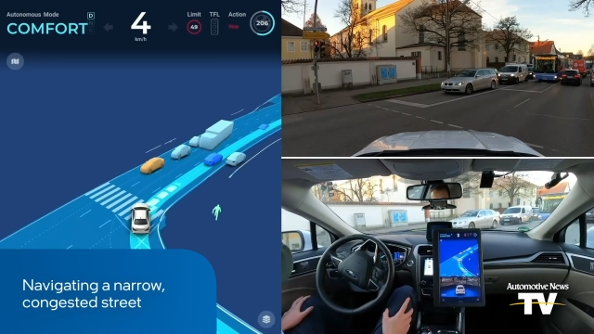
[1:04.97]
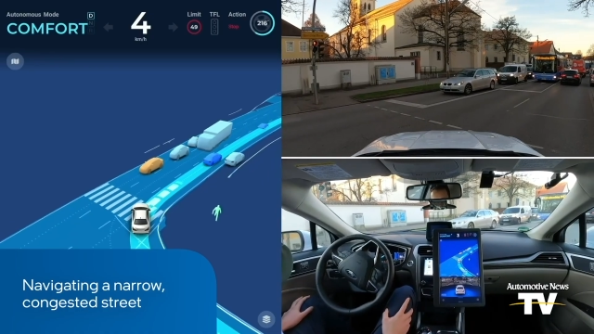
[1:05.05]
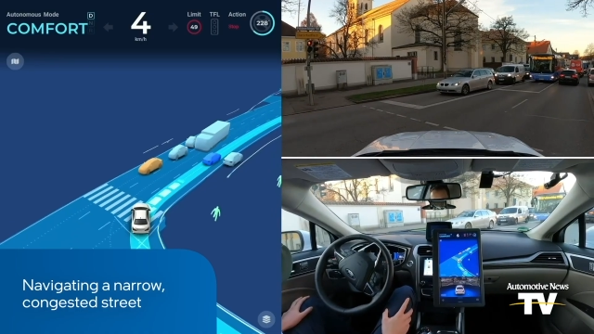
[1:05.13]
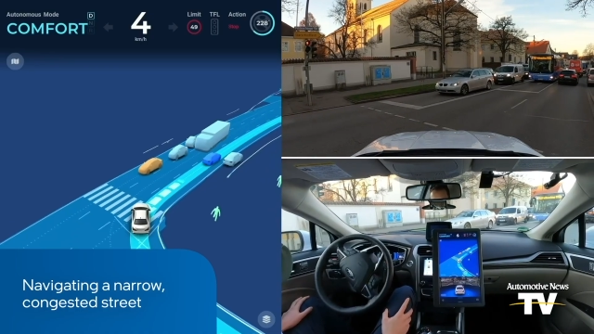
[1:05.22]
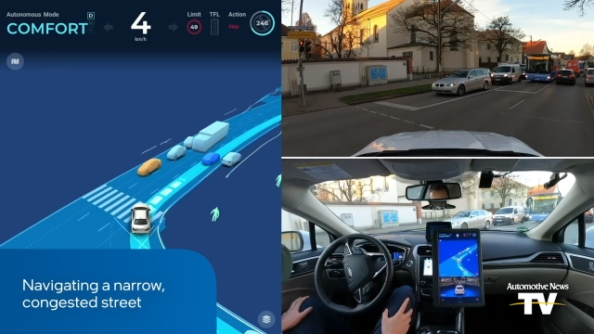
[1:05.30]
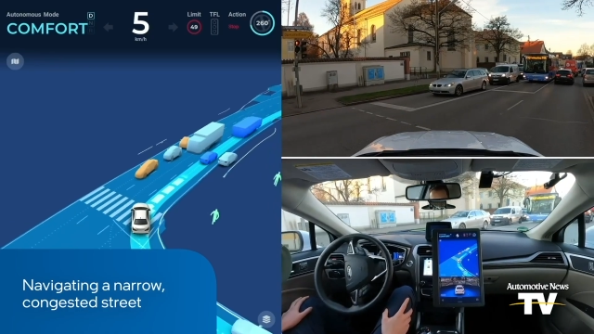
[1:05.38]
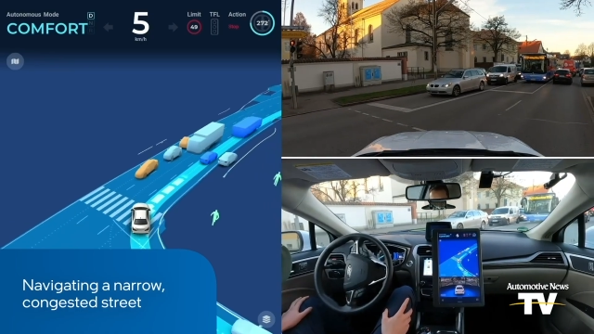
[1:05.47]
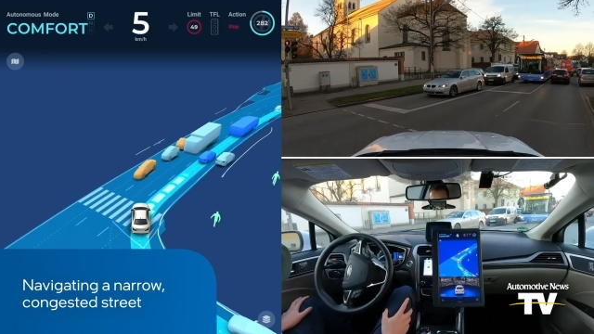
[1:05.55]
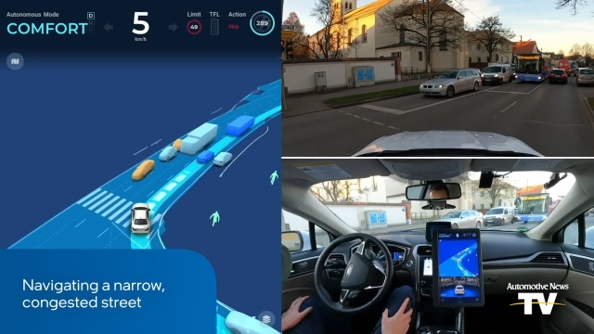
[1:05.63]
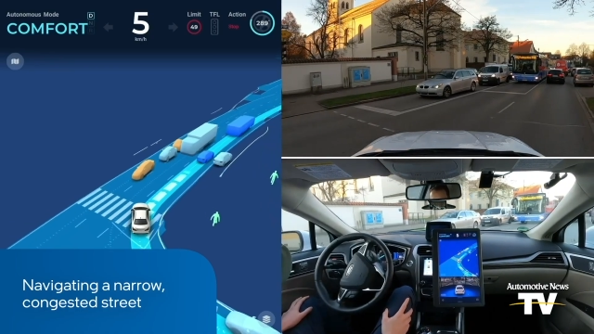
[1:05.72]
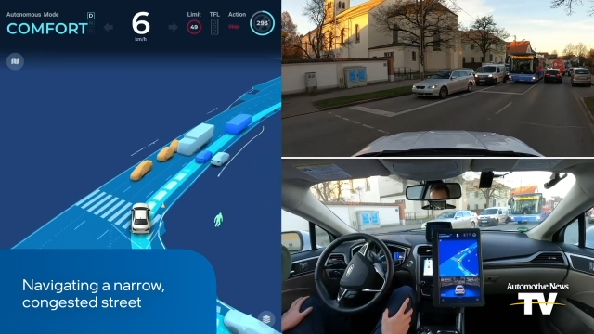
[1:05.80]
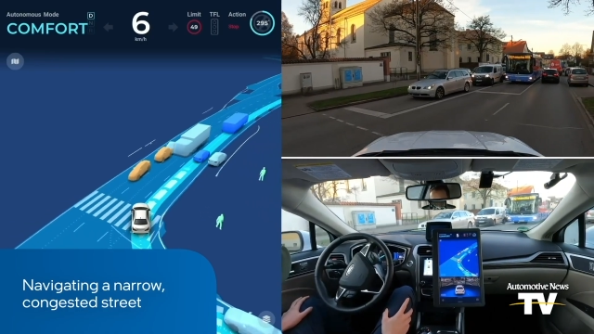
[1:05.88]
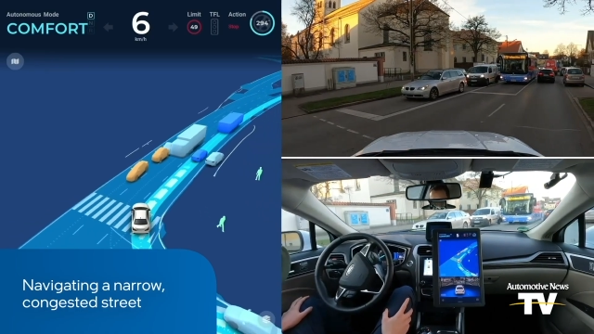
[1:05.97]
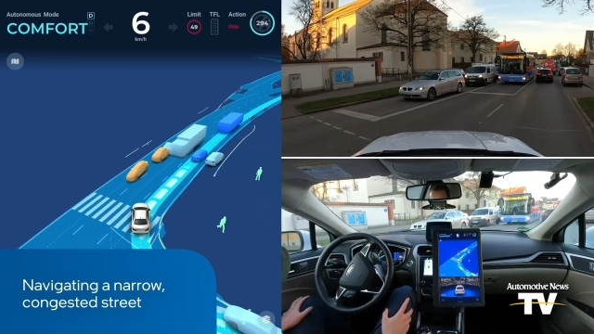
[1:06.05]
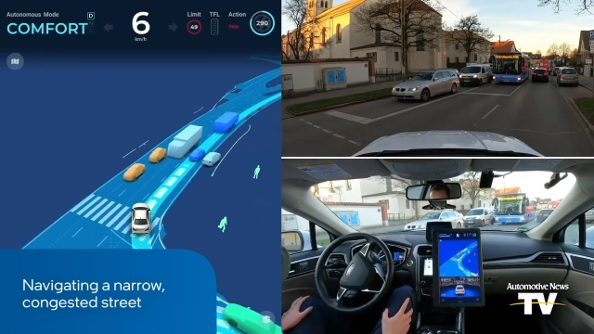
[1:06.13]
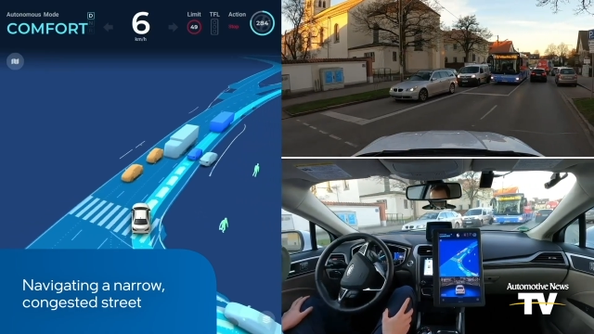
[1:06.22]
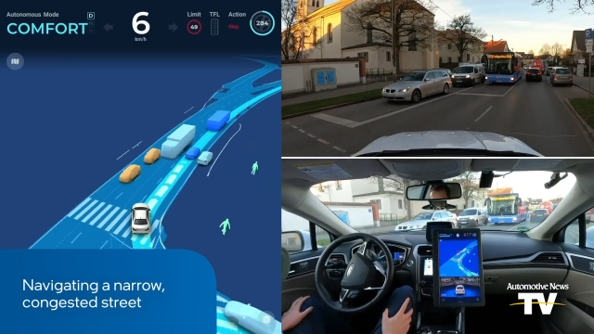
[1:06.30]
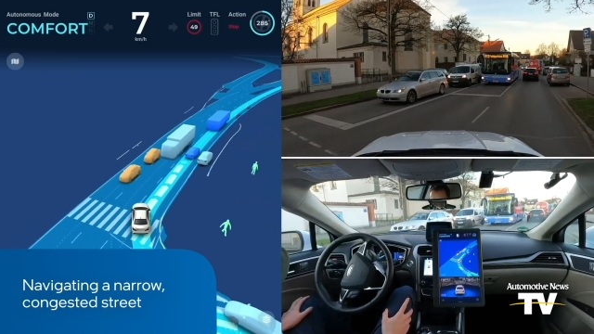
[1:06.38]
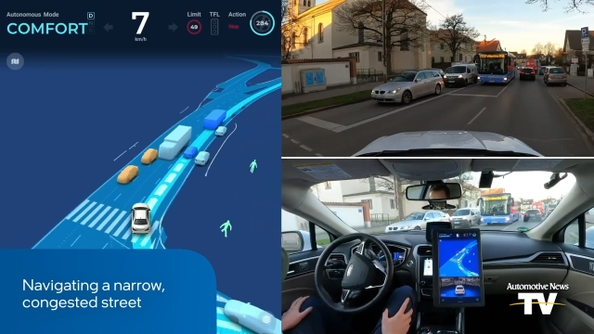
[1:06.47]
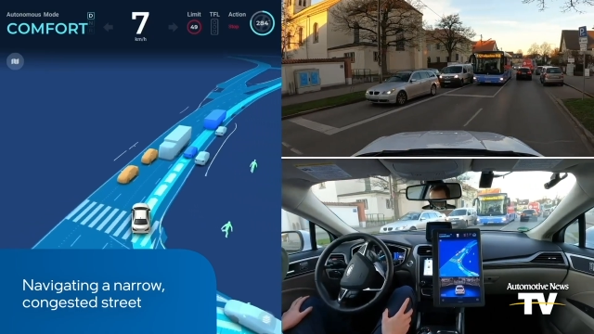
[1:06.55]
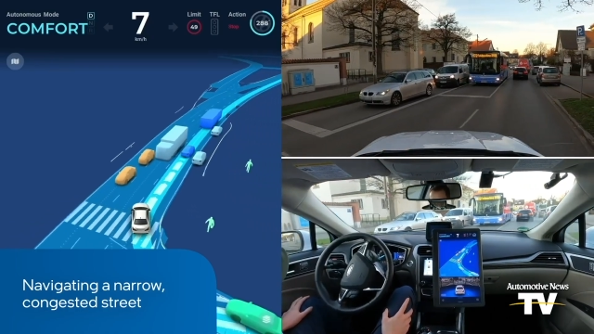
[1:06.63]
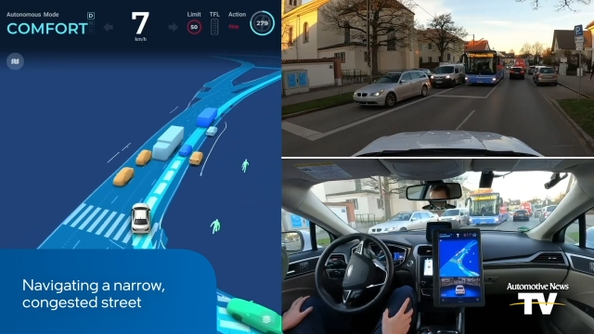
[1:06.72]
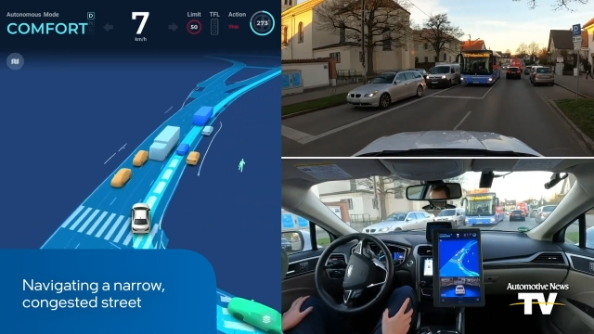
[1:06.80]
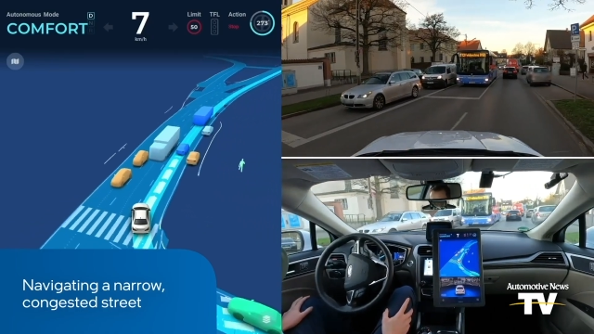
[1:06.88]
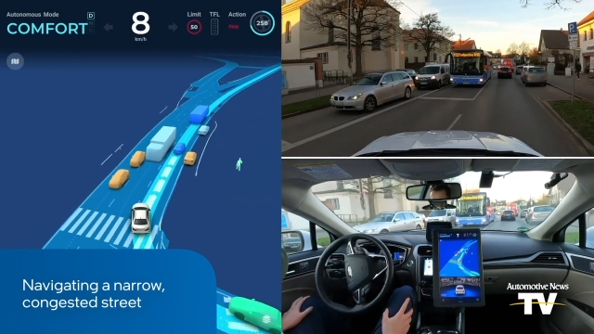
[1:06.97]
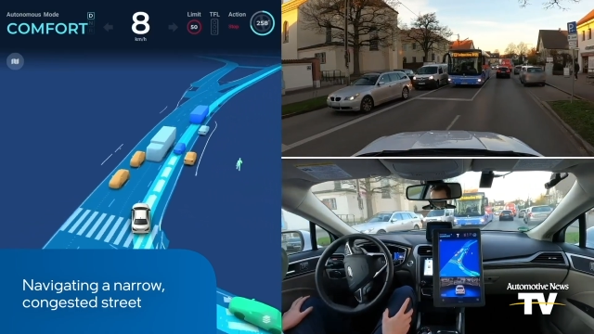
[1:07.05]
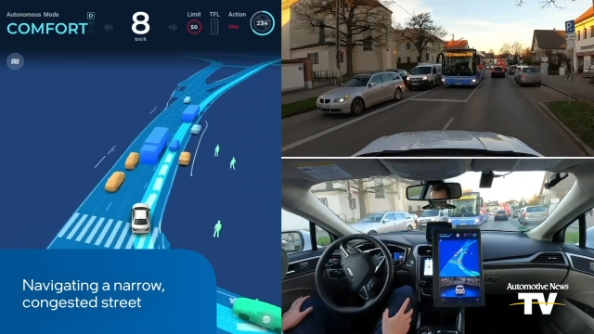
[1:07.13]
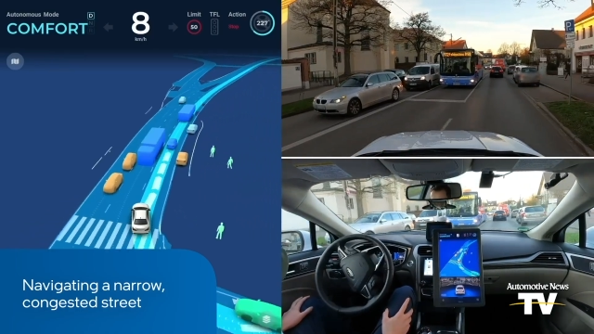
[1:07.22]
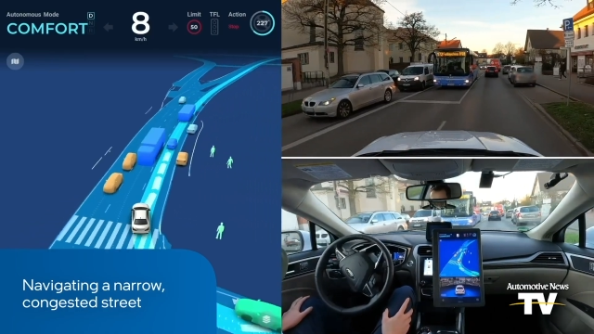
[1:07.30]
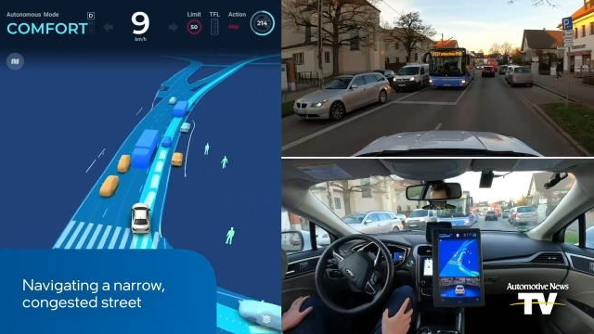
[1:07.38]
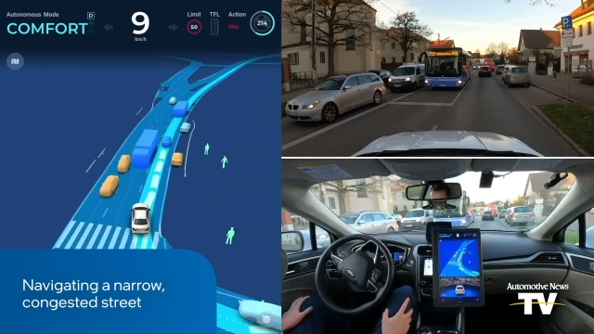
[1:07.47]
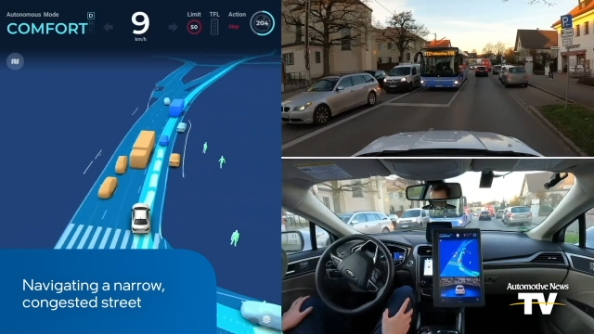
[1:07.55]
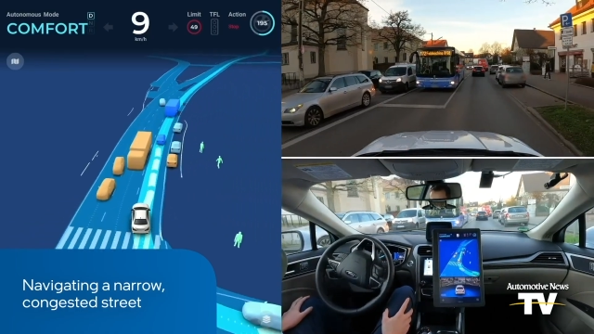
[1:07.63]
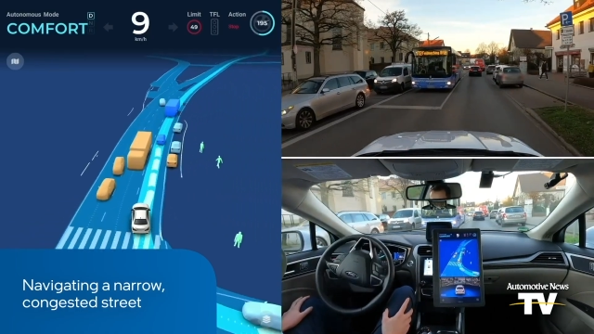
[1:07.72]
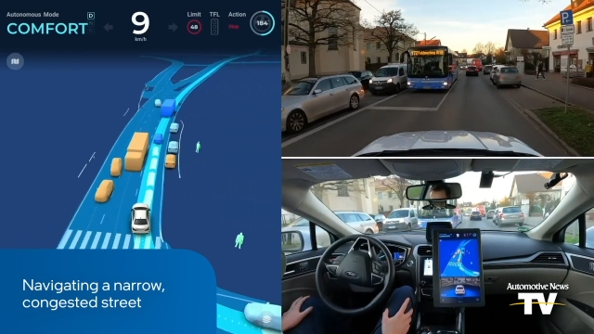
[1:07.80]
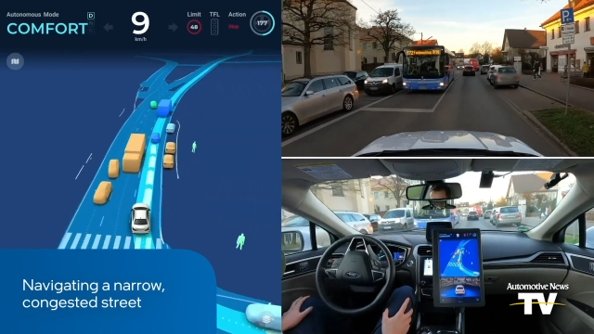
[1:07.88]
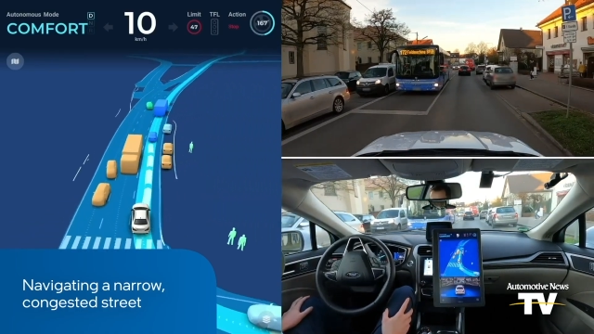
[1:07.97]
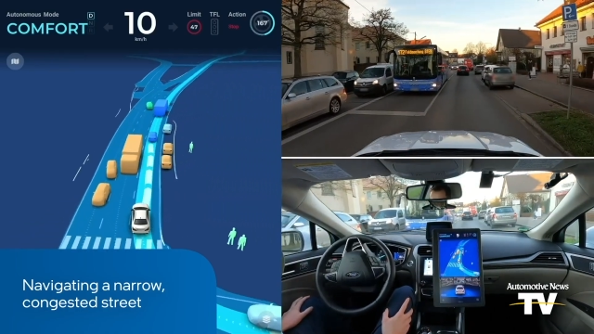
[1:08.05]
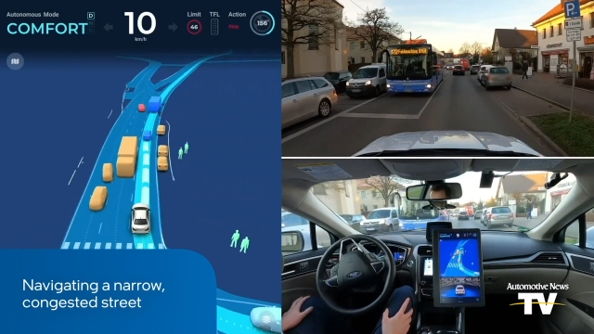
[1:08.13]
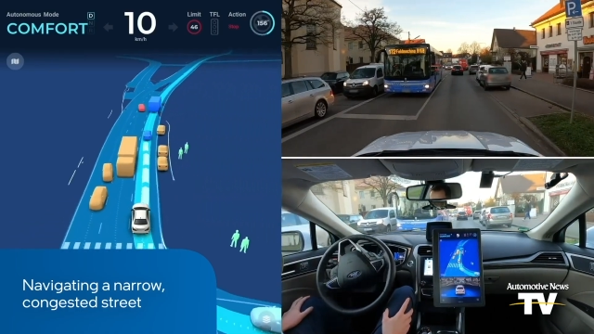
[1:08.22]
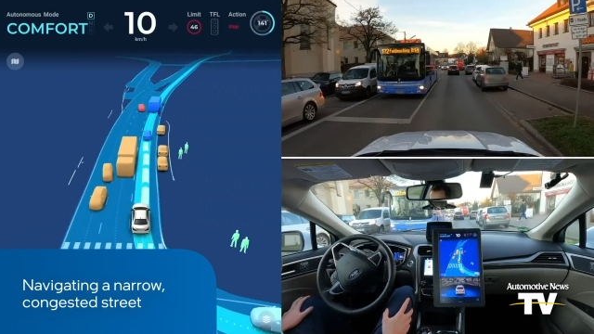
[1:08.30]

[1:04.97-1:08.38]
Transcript: (no speaker visible)